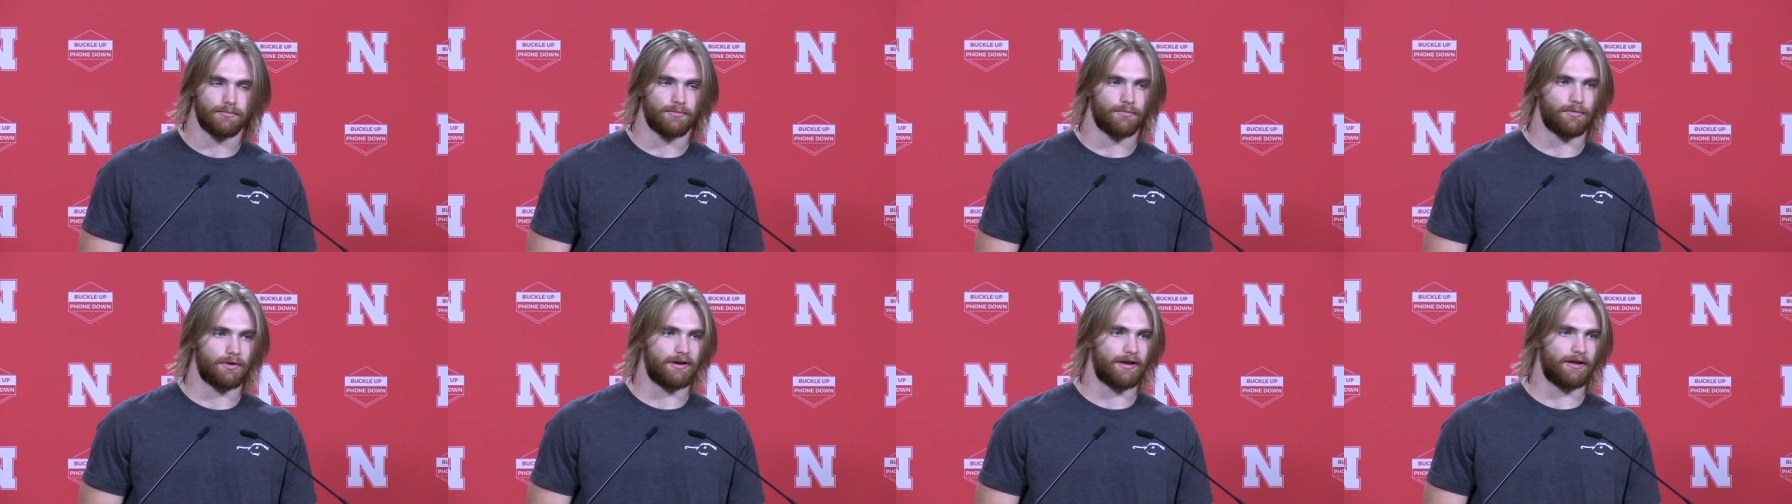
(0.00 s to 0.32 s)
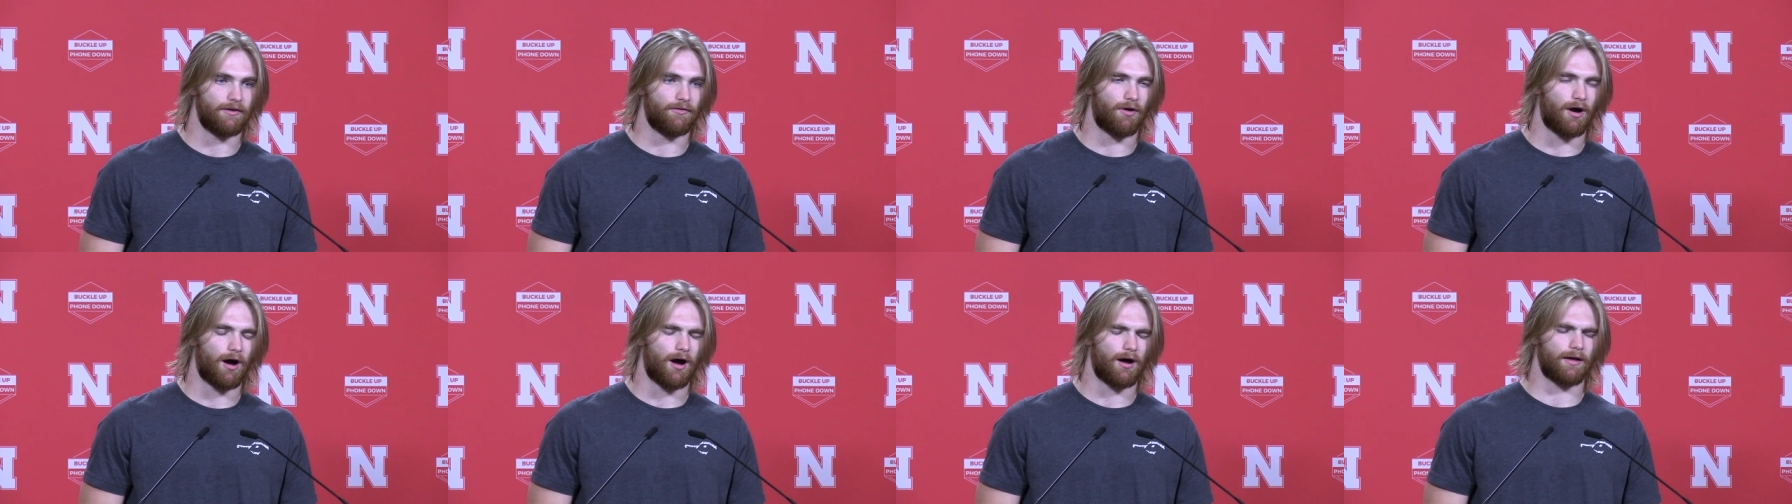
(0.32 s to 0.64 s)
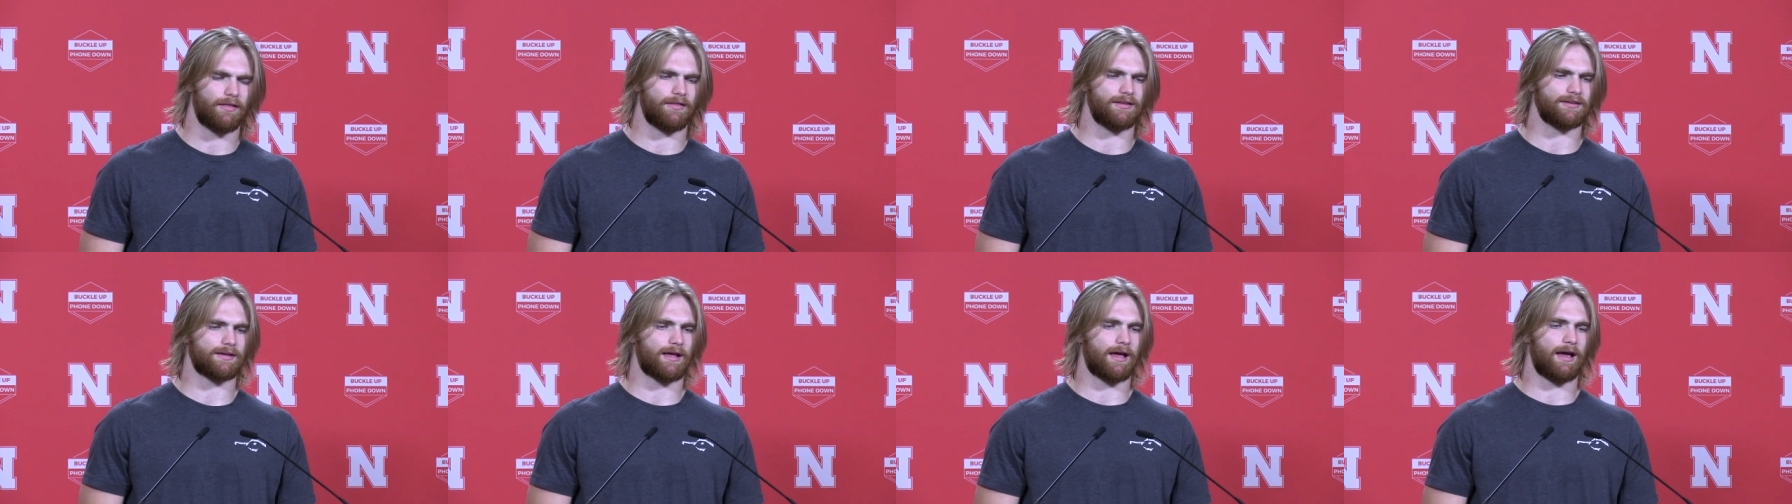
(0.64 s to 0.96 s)
we did wrong
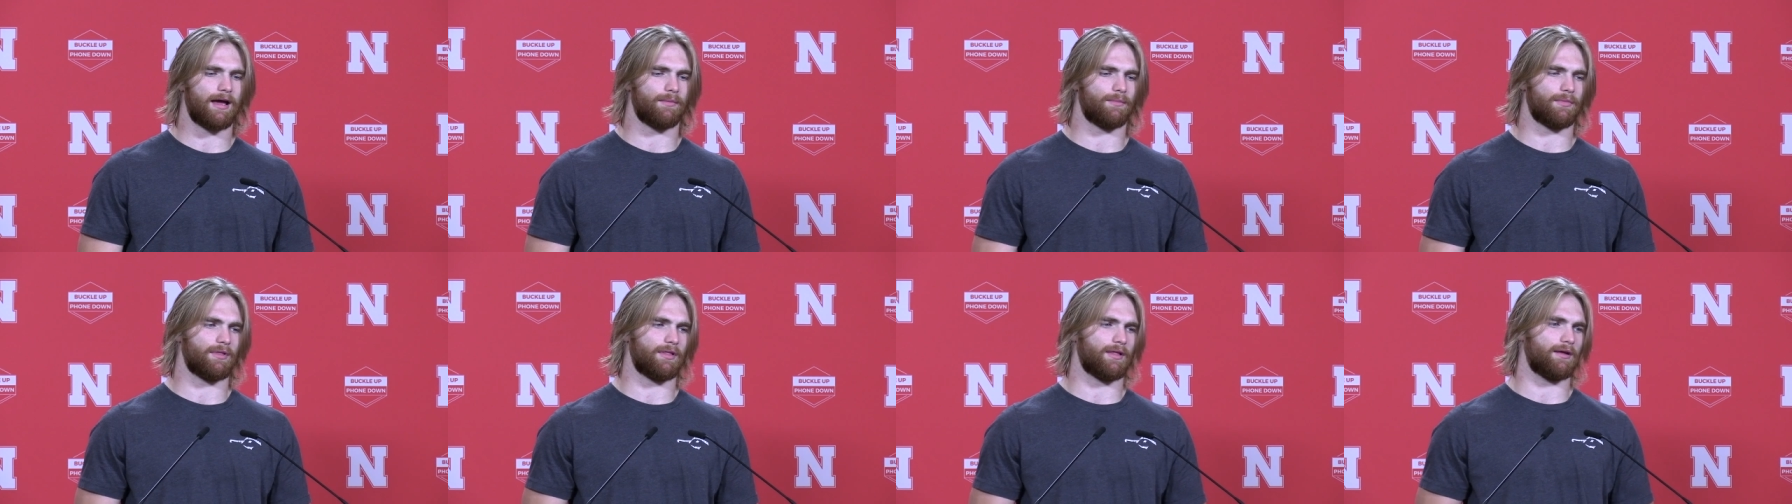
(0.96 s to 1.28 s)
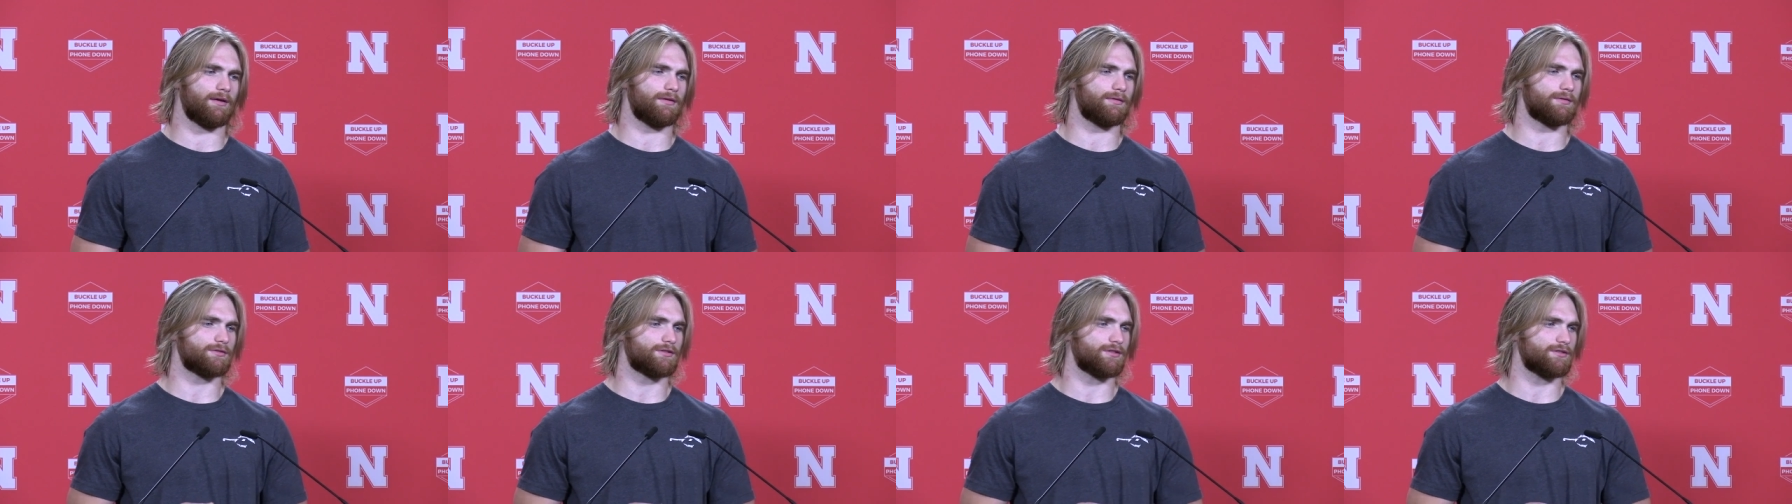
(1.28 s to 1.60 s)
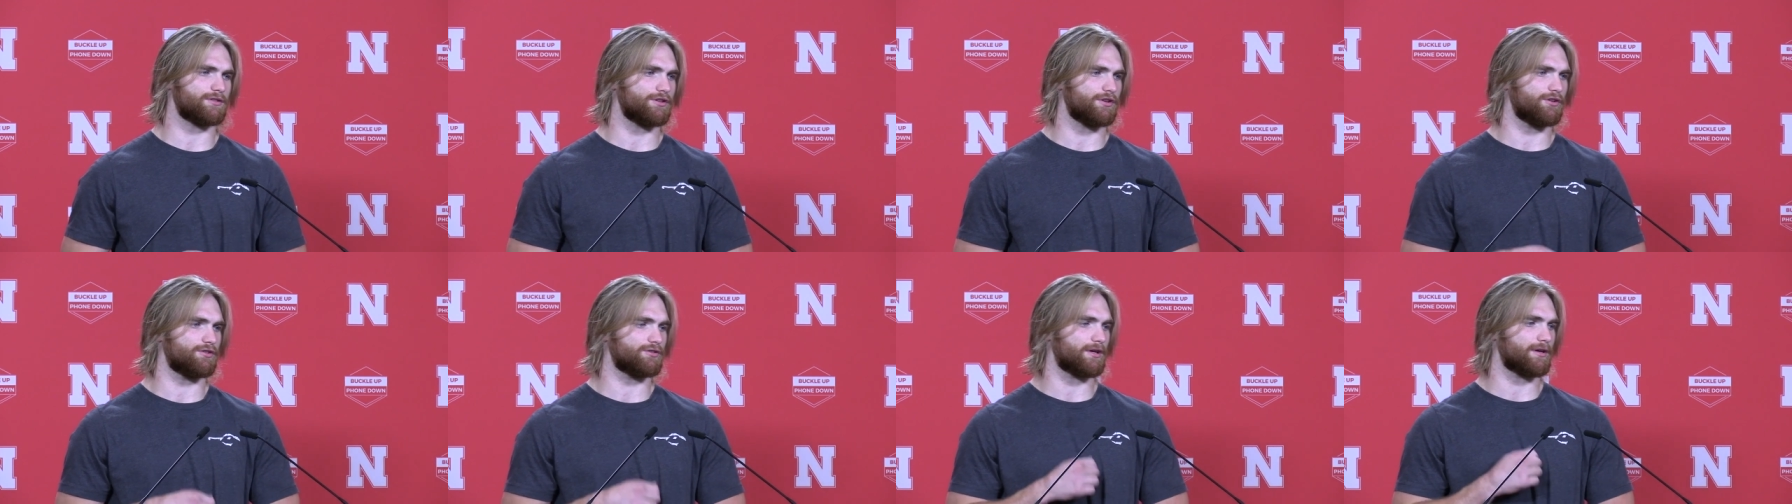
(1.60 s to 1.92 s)
in this game and then
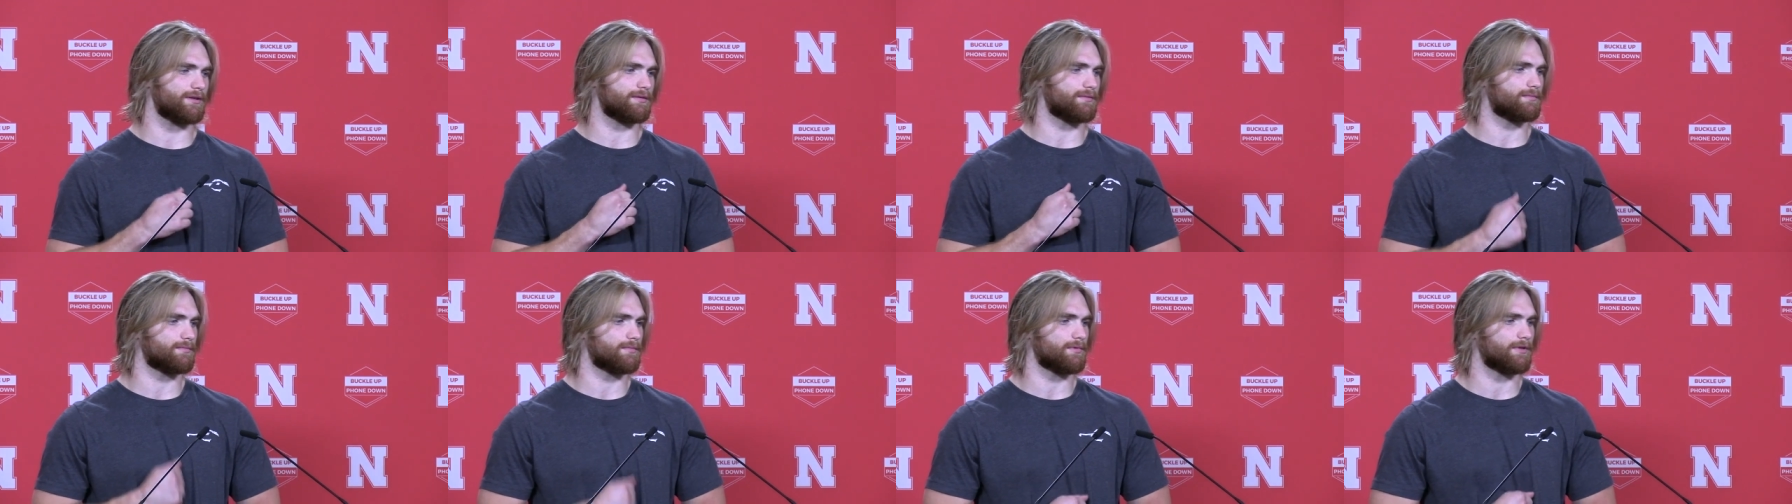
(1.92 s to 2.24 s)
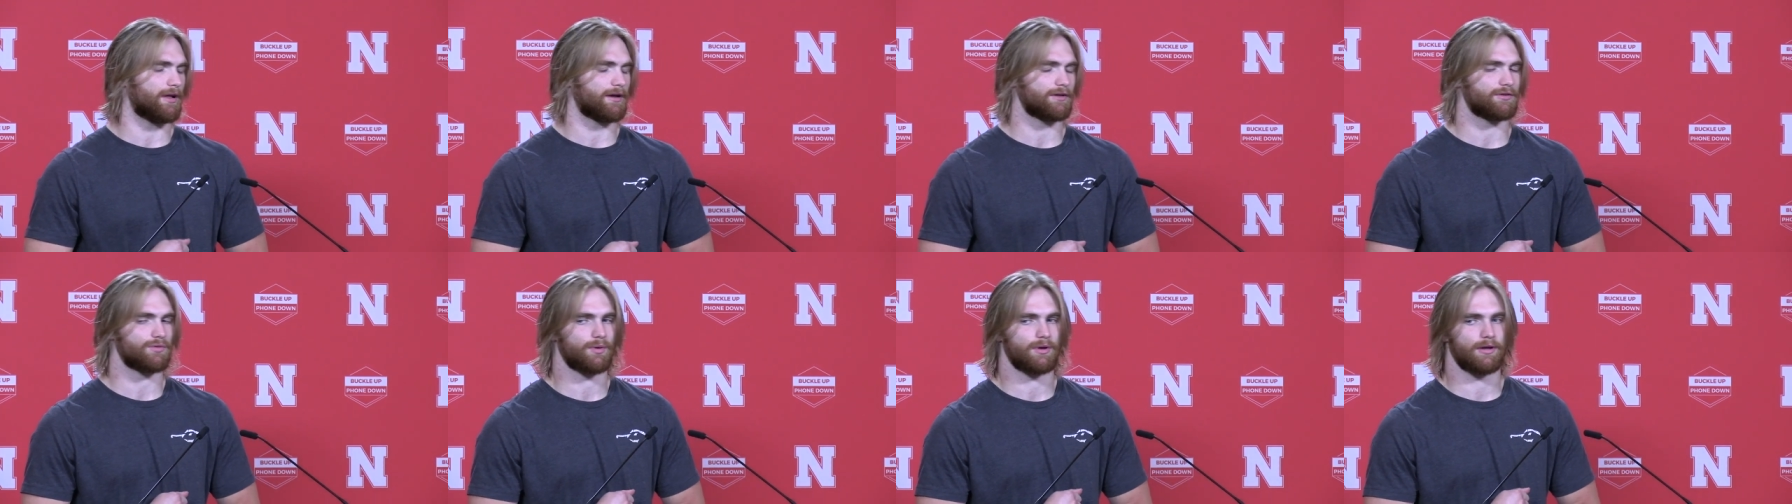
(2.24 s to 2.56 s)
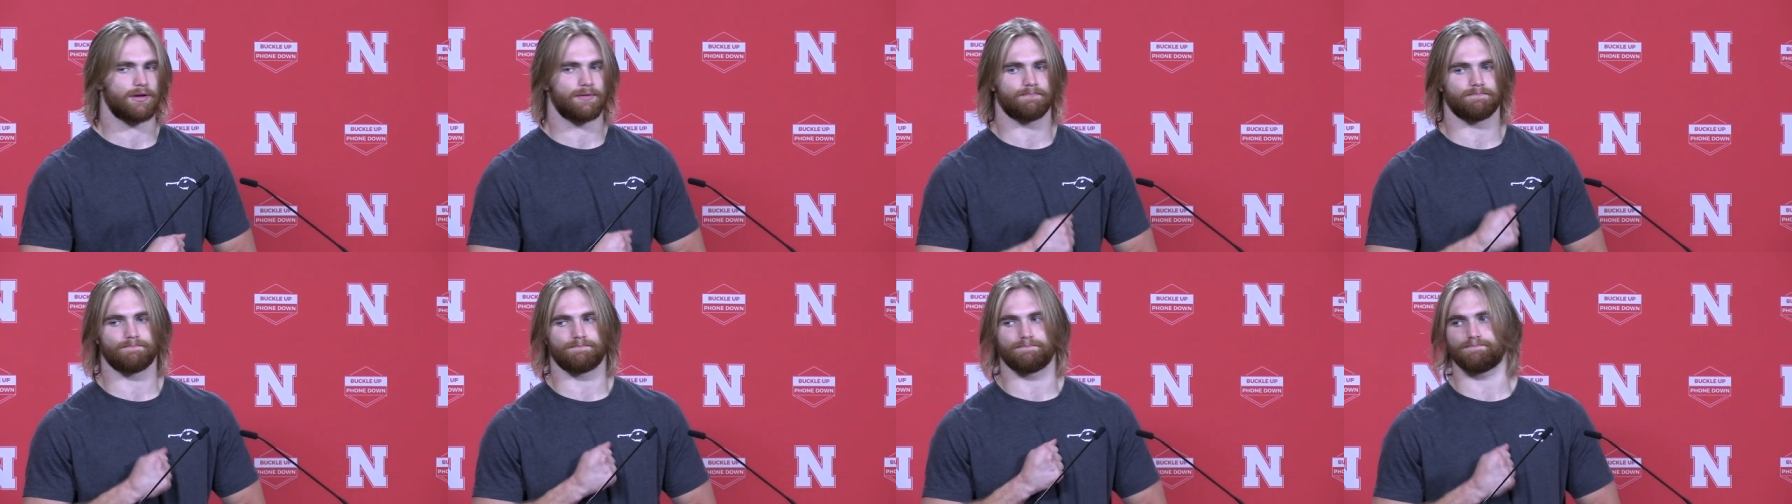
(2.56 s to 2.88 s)
just use it next
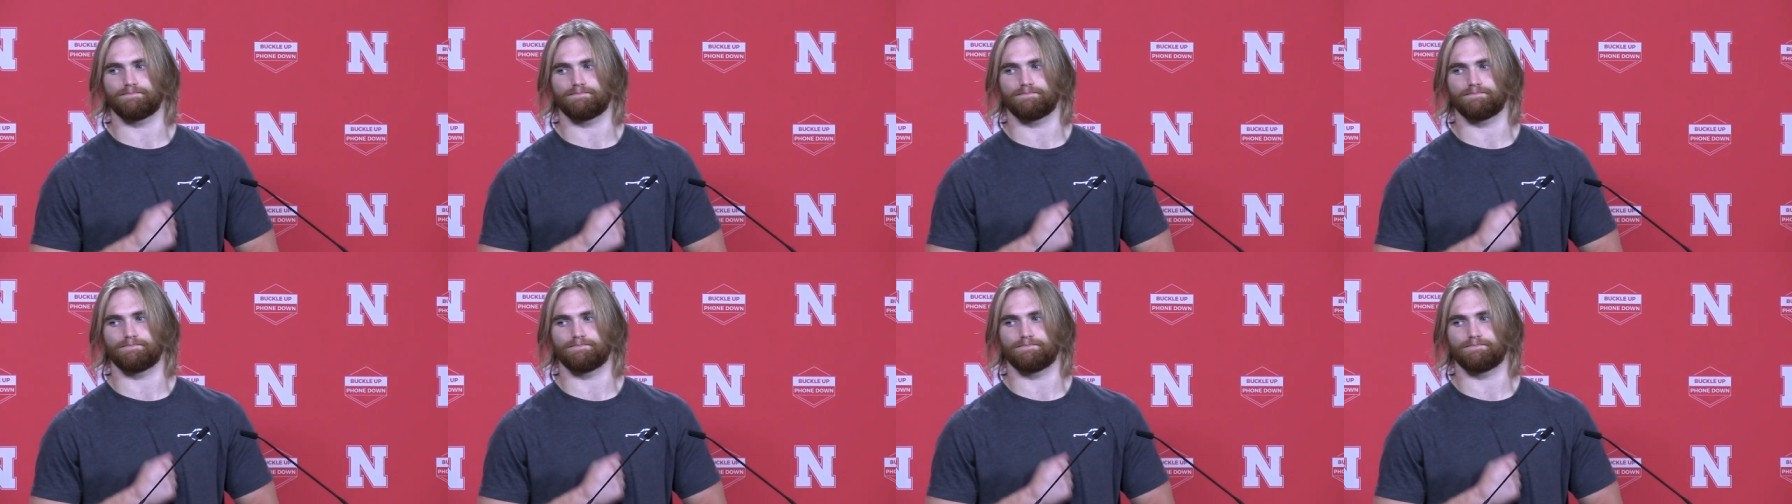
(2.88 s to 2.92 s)
week.